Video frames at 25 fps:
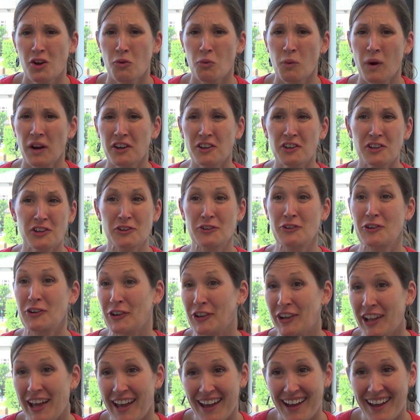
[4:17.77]
what are you
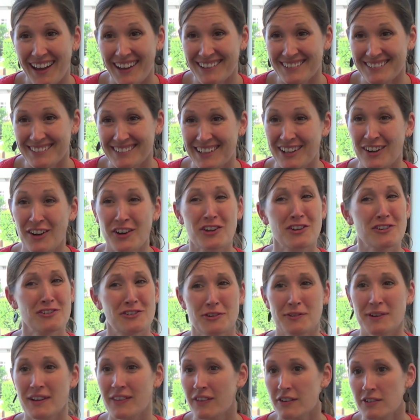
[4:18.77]
good at, and are you
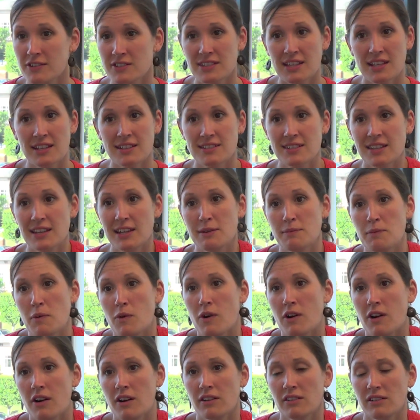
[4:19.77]
doing those things
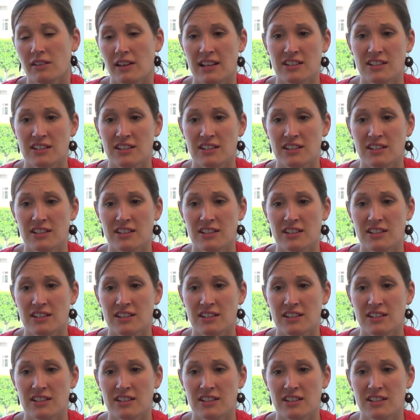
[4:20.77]
anymore?